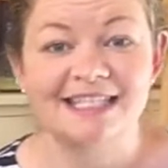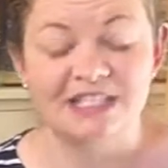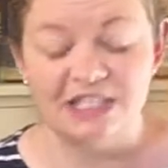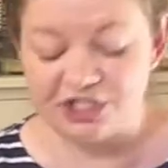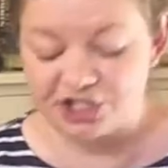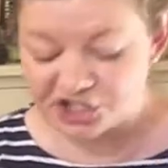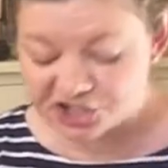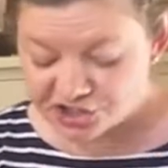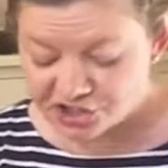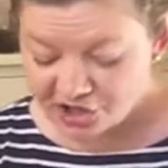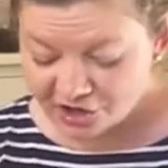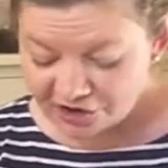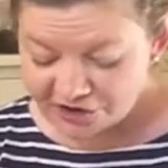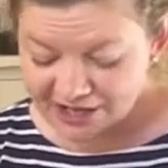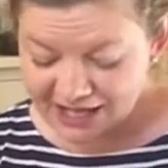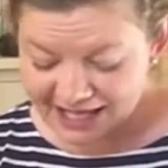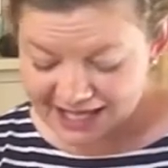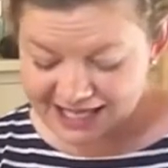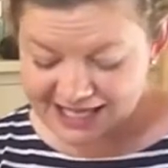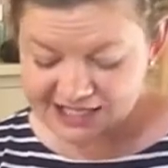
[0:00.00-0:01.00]
and so
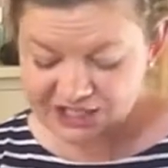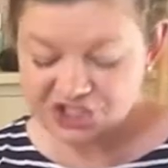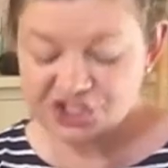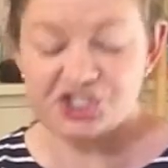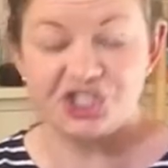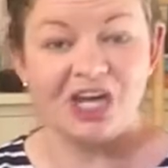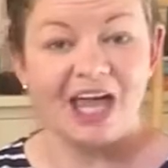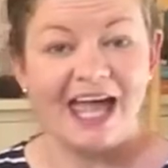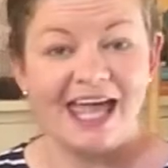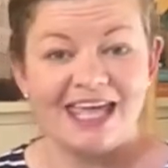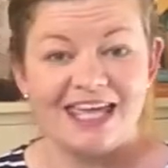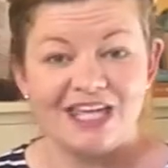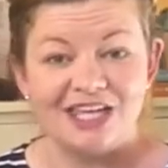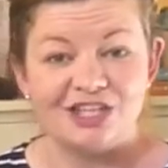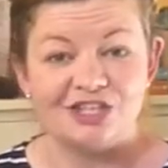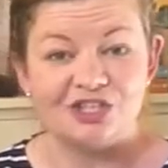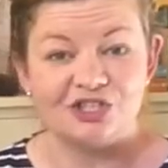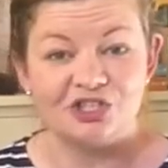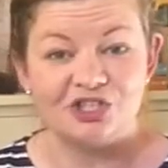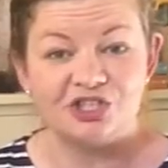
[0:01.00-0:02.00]
he
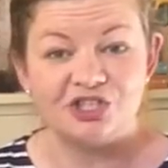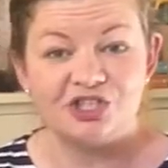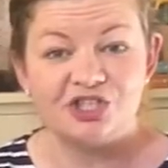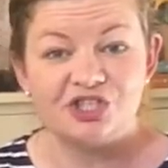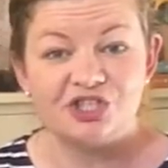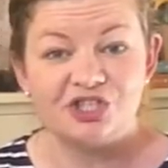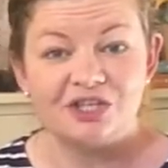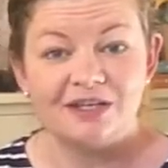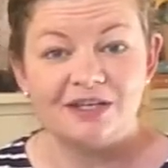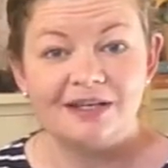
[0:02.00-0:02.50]
changed.